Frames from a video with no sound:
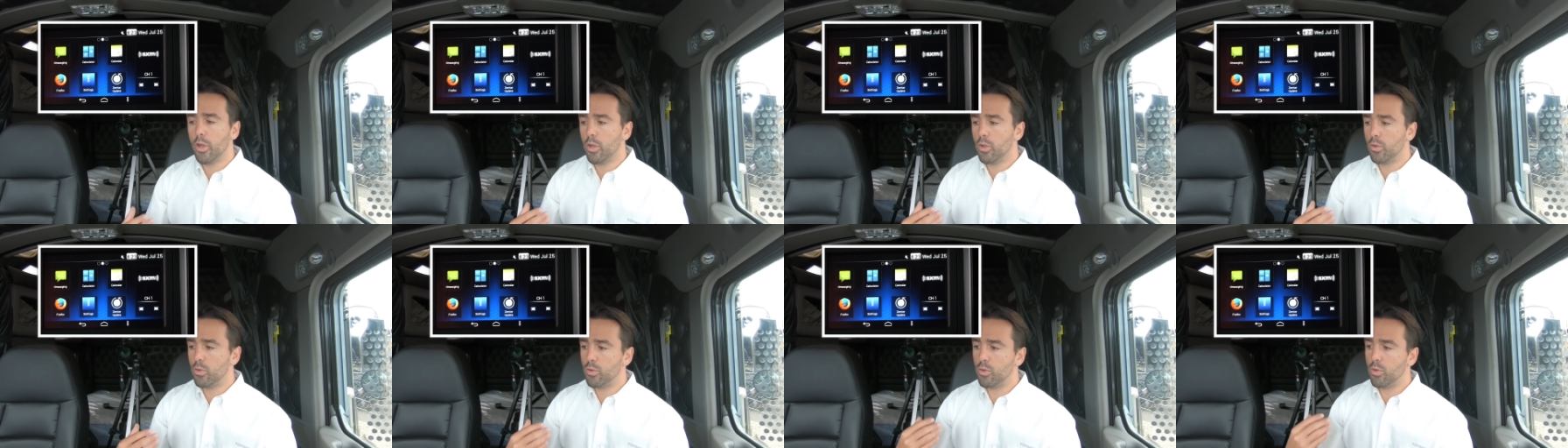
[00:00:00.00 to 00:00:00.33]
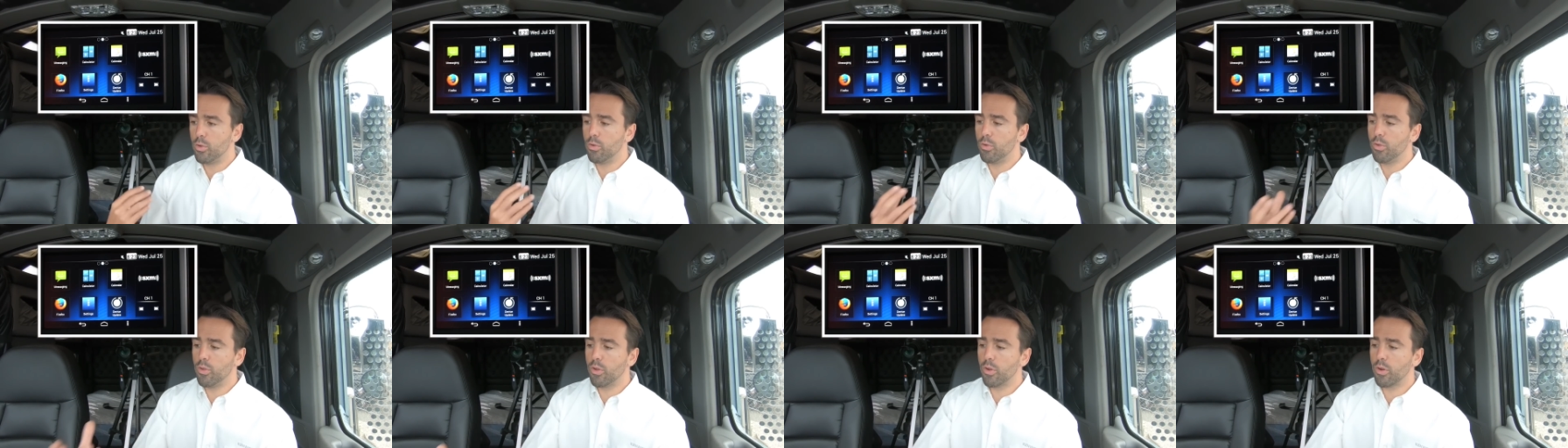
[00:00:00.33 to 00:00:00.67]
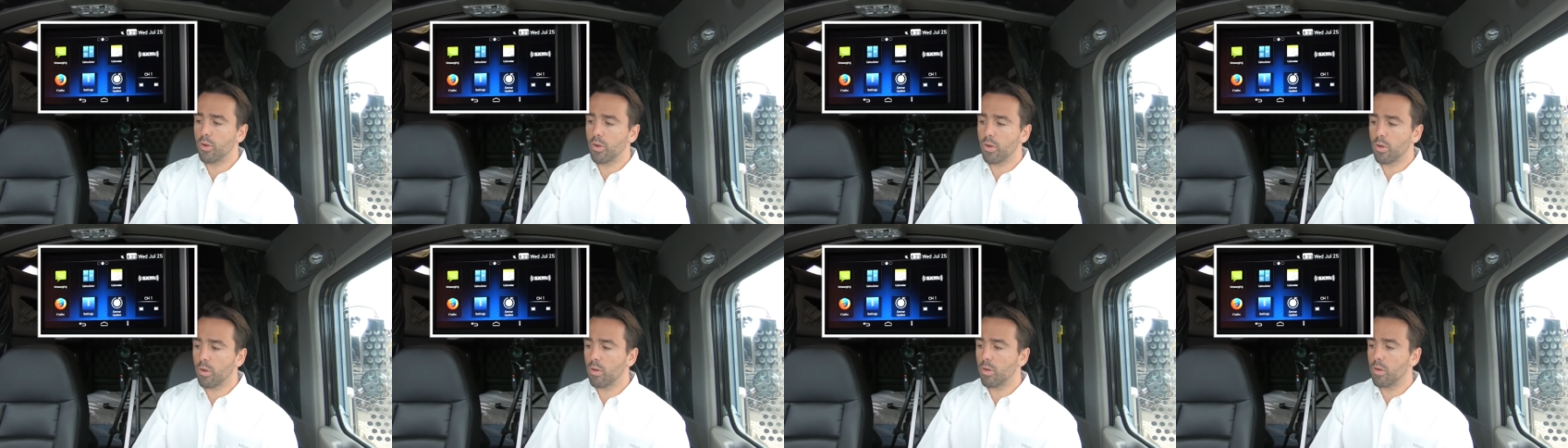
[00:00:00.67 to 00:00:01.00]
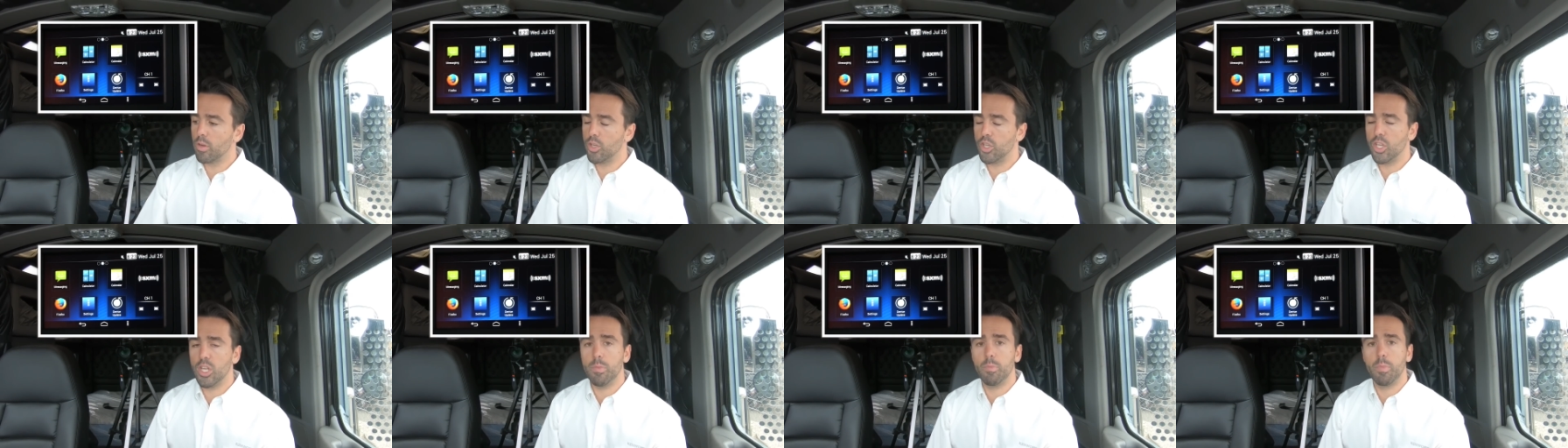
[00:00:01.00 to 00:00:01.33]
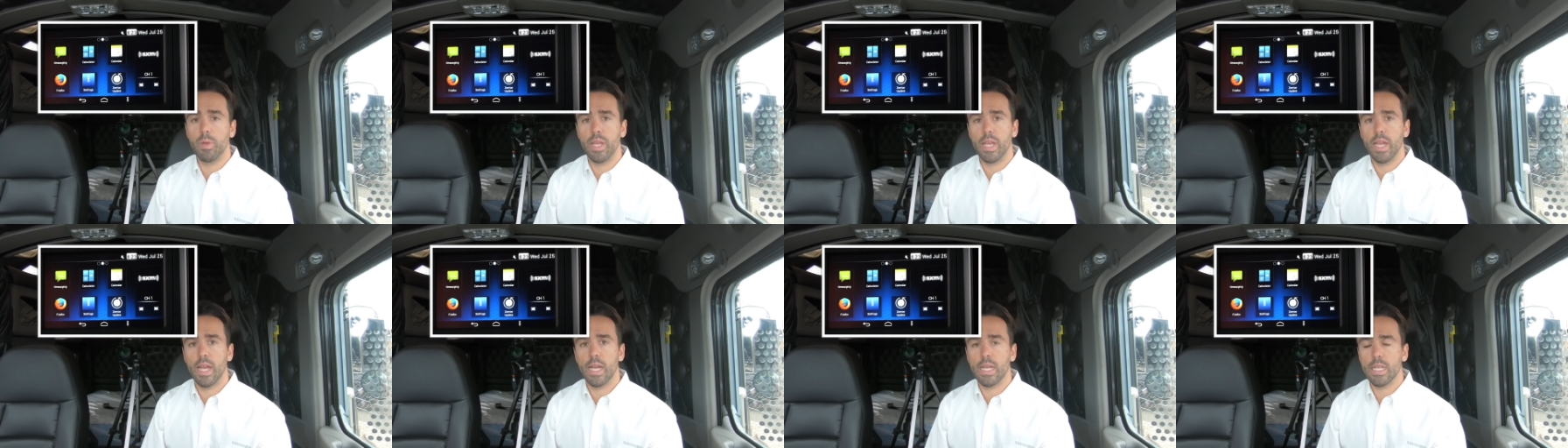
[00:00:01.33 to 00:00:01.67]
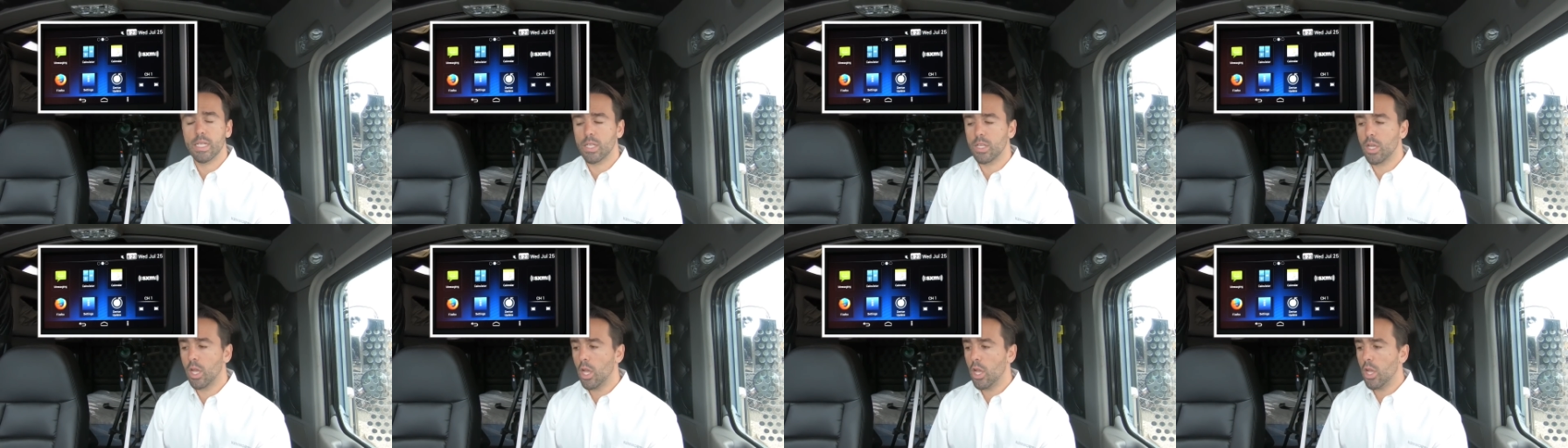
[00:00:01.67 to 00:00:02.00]
to your
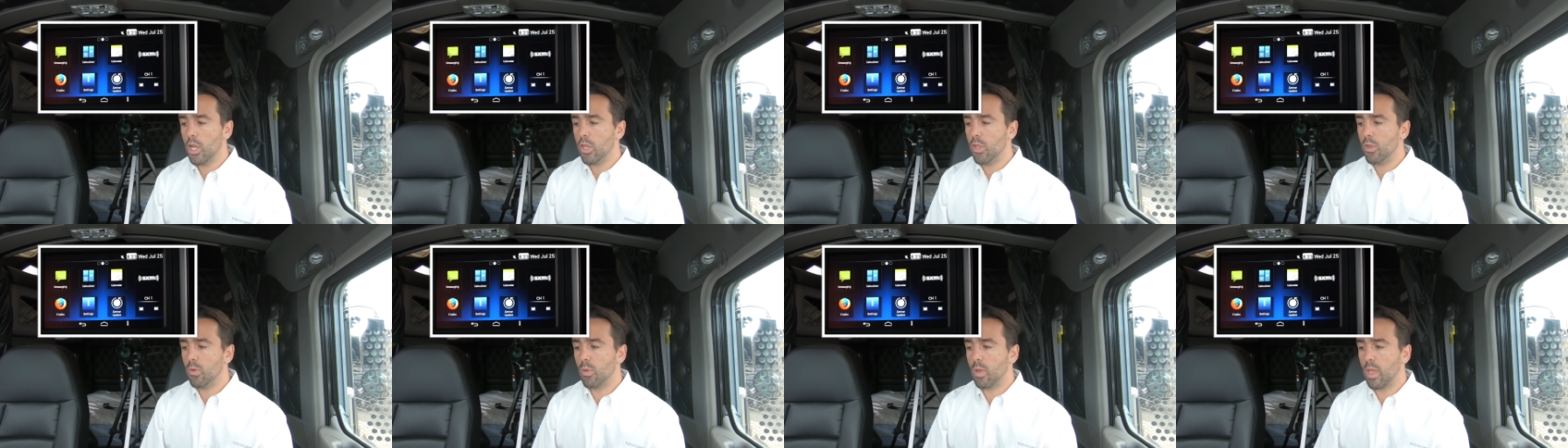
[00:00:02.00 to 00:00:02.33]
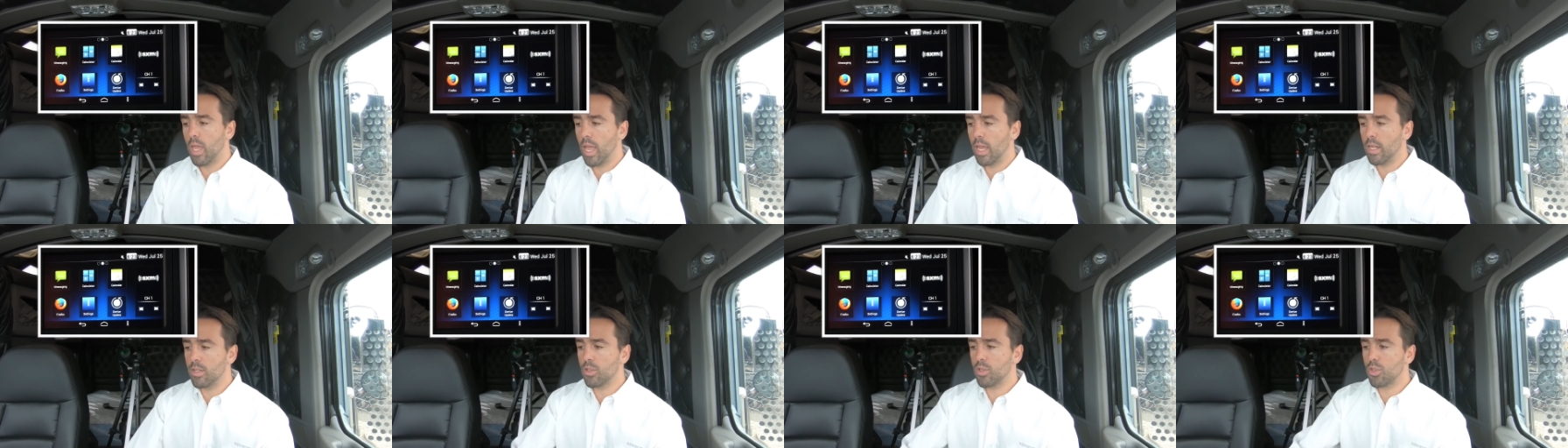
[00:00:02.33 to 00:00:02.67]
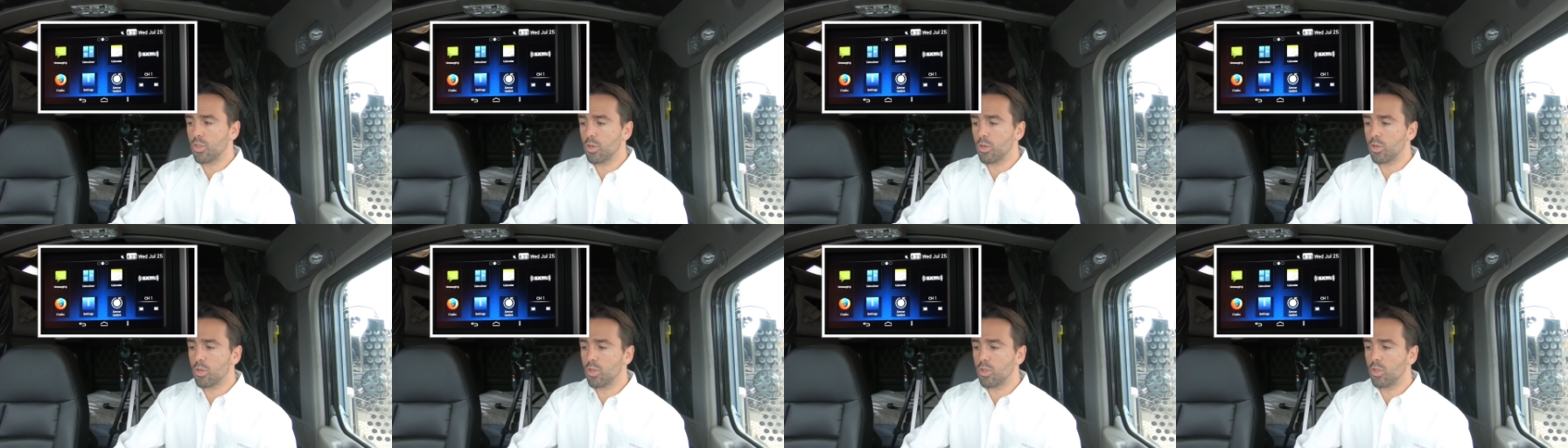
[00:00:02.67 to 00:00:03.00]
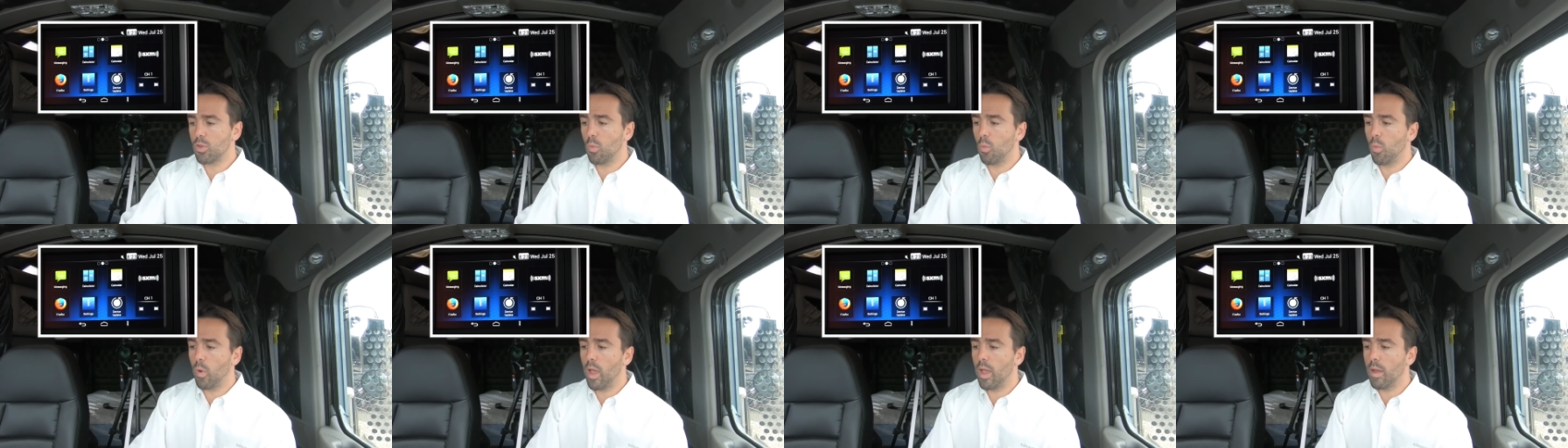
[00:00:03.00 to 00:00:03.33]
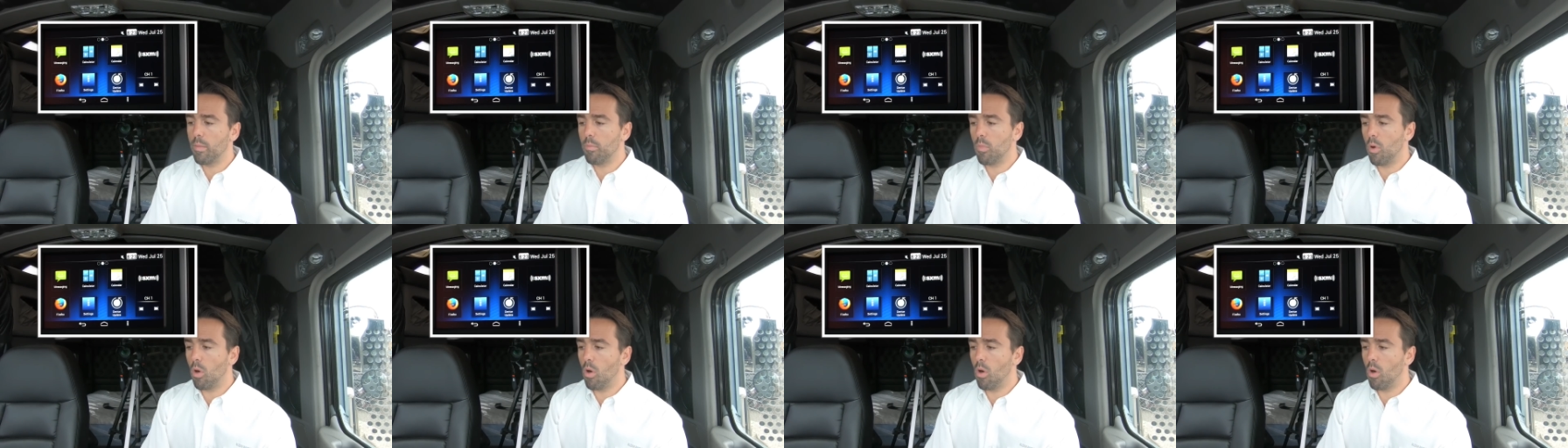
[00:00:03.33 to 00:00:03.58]
GPS, you can search the web